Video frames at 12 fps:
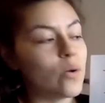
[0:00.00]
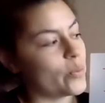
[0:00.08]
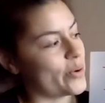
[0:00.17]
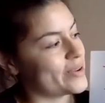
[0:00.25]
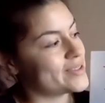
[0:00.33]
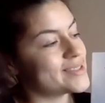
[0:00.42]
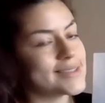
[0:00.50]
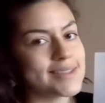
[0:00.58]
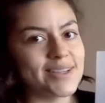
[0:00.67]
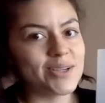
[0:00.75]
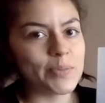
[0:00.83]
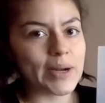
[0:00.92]
words.
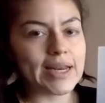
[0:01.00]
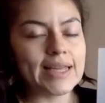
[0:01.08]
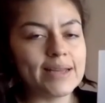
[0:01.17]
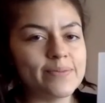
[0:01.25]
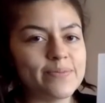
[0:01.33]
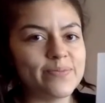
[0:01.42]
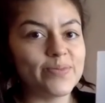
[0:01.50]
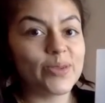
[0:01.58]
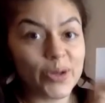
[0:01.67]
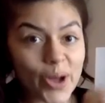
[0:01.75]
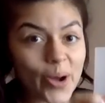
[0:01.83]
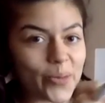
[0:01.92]
Ready?
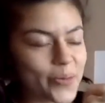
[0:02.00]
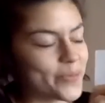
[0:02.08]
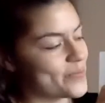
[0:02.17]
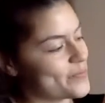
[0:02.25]
Go!